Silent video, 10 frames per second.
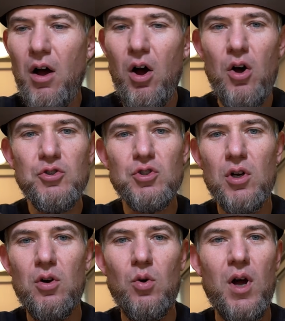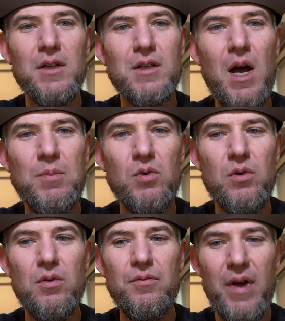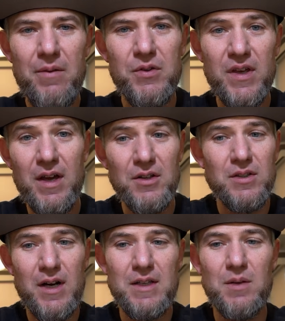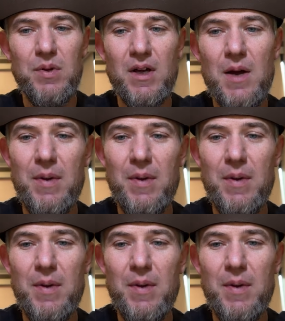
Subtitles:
Also, on top of everything else that I did pick up,